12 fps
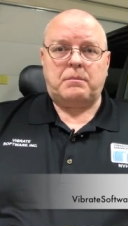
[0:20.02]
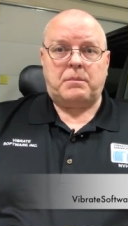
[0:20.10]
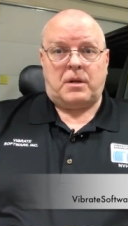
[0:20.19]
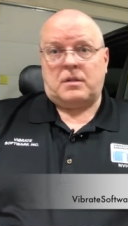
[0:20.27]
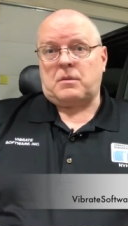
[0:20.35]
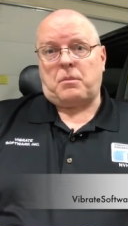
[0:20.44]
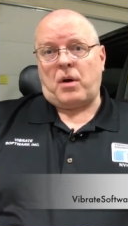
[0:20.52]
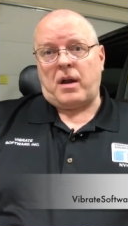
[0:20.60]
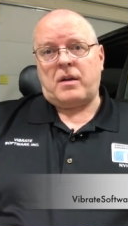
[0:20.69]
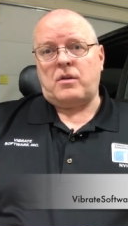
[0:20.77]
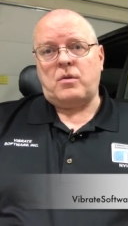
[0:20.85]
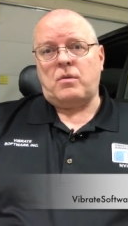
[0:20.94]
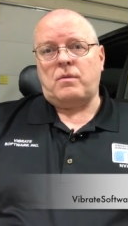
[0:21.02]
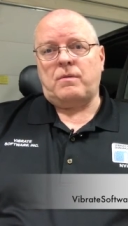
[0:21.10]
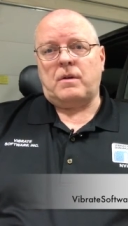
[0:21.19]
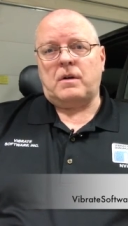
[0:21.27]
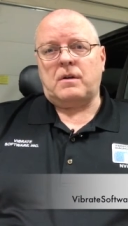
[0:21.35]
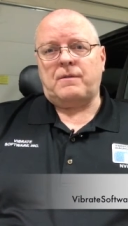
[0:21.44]
But it's a brand new
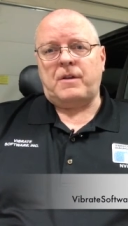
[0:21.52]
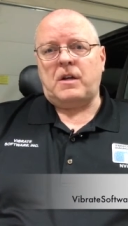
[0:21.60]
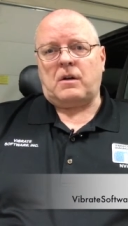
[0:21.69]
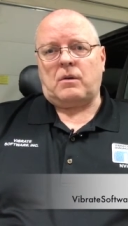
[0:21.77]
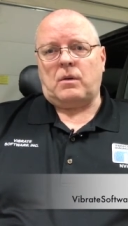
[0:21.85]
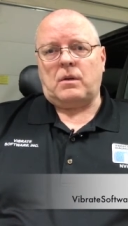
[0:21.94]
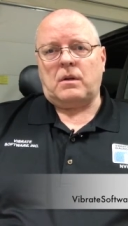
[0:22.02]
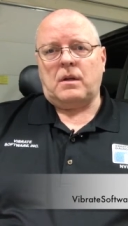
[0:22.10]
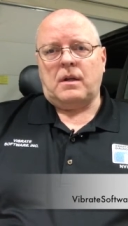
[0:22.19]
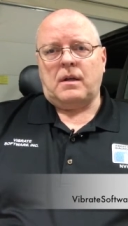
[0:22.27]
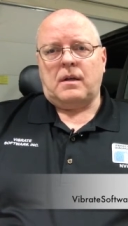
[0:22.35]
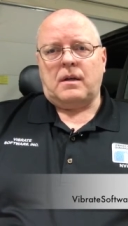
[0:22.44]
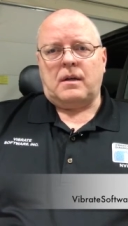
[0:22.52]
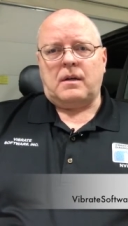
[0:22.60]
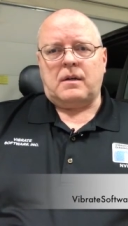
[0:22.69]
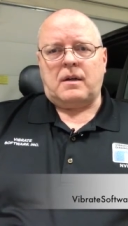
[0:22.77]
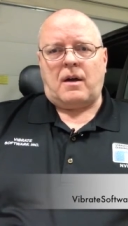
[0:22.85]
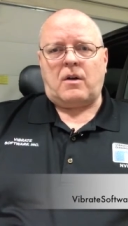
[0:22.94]
uh, vehicle.
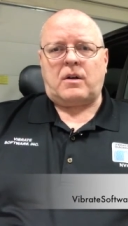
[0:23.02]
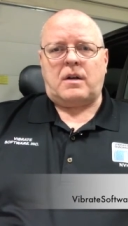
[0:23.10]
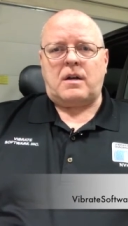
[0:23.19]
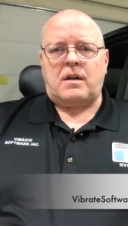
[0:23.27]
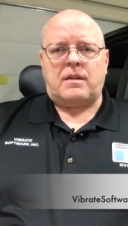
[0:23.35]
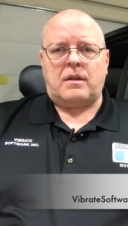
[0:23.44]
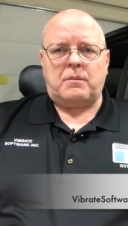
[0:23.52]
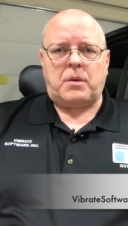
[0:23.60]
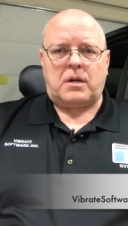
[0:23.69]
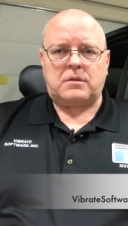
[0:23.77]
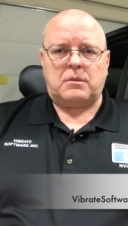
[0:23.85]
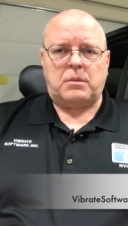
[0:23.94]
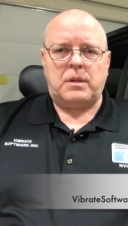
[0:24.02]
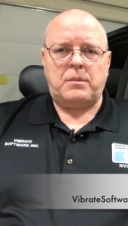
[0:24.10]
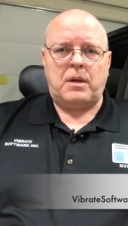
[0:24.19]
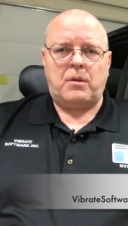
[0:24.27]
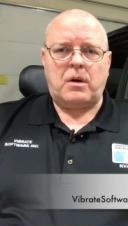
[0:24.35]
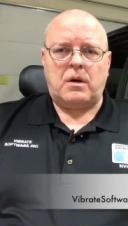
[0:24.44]
Uh, how could anything possibly
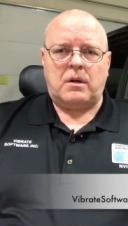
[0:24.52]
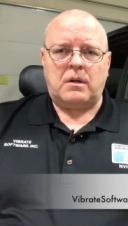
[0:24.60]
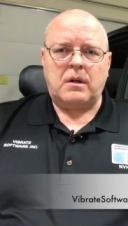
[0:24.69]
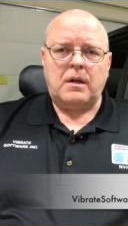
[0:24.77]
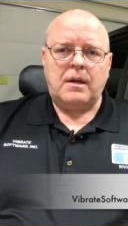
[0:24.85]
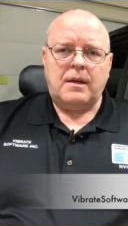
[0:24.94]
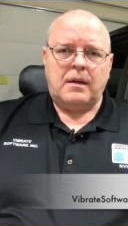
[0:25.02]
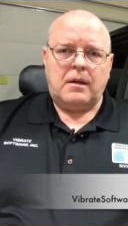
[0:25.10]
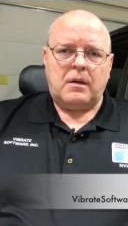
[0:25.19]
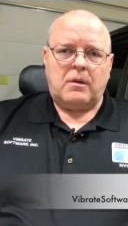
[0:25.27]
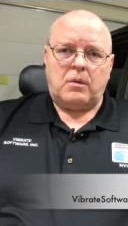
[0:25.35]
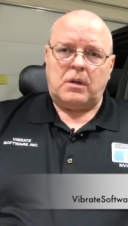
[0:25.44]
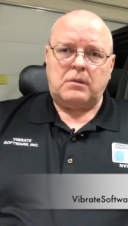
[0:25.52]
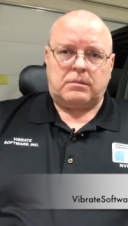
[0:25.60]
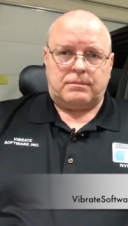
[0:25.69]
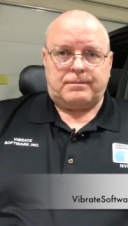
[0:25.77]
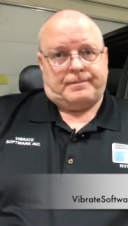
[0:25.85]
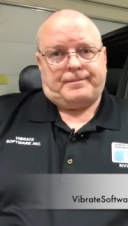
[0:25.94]
be wrong? Well,
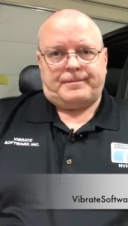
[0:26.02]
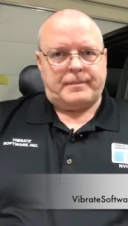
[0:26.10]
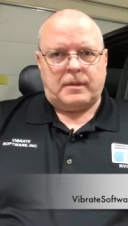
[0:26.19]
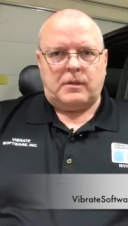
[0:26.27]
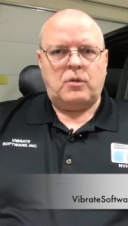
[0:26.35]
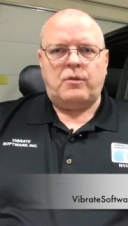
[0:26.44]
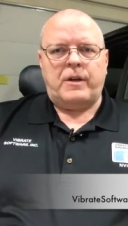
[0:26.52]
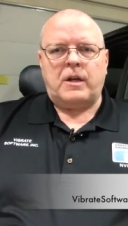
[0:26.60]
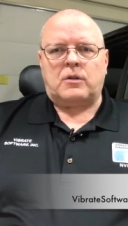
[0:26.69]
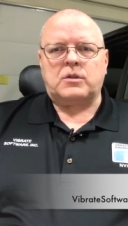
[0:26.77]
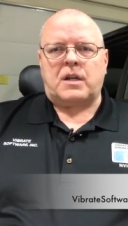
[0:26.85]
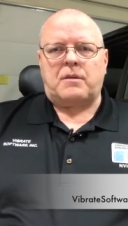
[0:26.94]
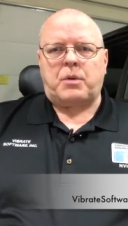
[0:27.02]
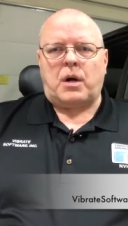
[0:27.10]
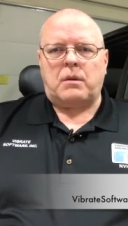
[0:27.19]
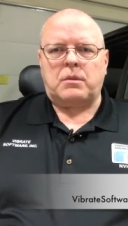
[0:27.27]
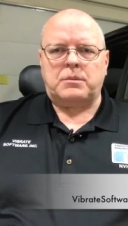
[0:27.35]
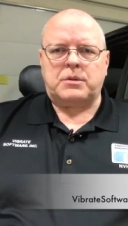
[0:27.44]
new vehicles have
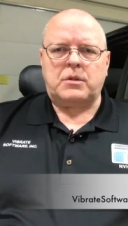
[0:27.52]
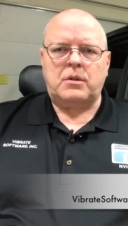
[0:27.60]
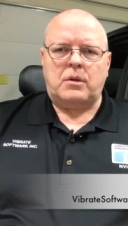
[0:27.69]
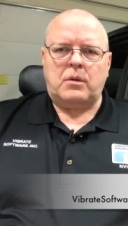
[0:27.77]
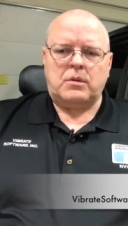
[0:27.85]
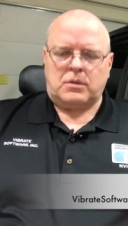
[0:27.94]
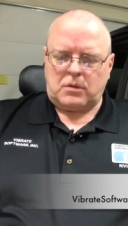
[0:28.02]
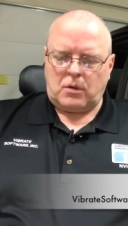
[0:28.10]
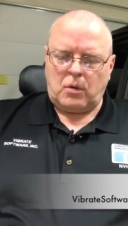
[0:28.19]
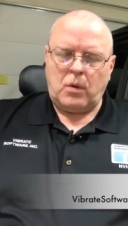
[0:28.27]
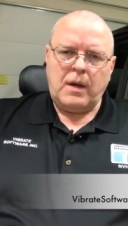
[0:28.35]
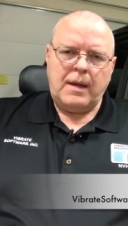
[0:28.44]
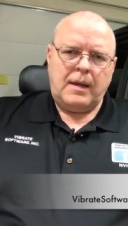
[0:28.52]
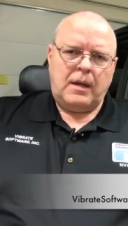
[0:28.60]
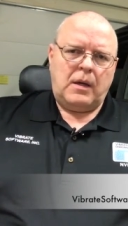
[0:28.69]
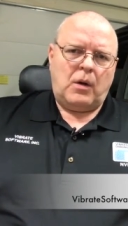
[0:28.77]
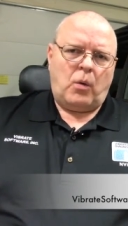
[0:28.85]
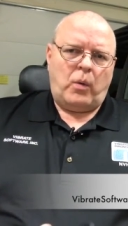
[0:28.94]
problems too. So
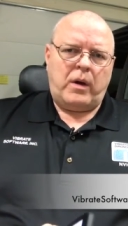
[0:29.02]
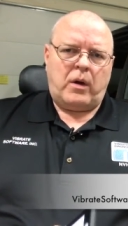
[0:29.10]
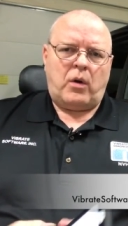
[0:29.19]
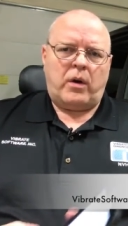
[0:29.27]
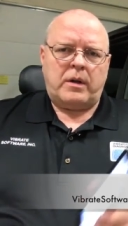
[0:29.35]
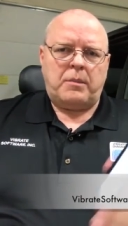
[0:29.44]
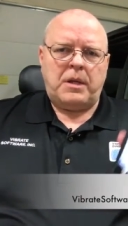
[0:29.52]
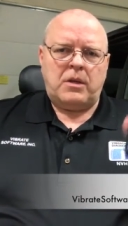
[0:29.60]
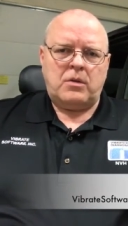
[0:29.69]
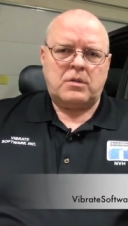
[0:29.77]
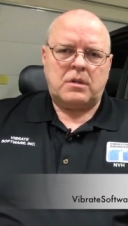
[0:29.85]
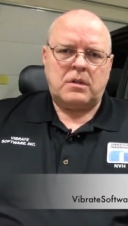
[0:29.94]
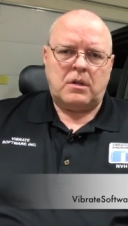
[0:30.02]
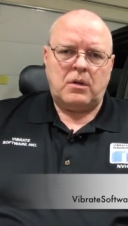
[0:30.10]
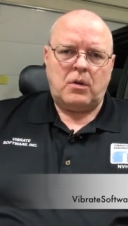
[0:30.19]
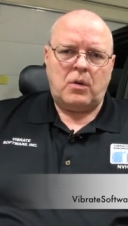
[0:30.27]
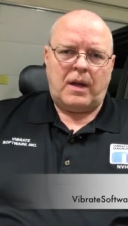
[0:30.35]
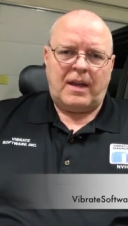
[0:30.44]
we are going to be using the
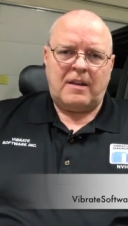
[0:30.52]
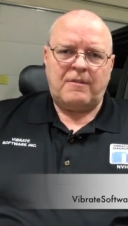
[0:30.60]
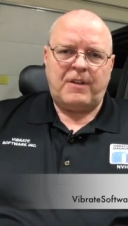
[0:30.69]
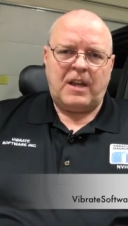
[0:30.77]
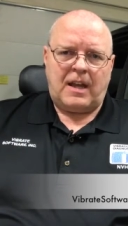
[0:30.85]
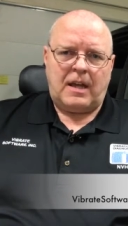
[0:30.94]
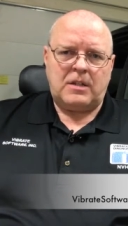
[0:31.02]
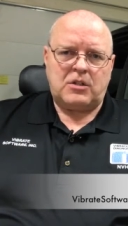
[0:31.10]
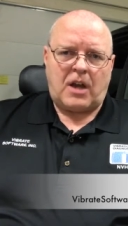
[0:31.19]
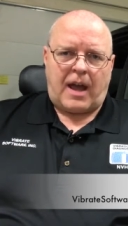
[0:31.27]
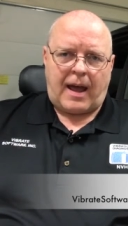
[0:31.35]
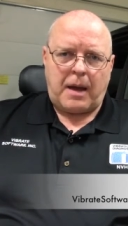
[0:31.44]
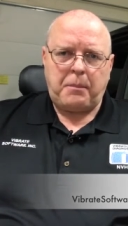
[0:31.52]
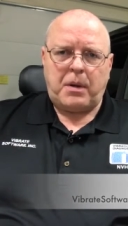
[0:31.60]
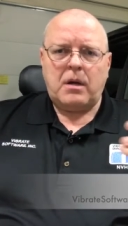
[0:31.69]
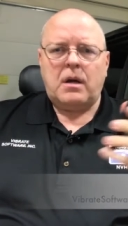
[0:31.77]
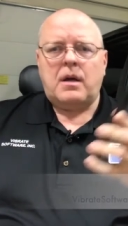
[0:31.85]
new NVH app.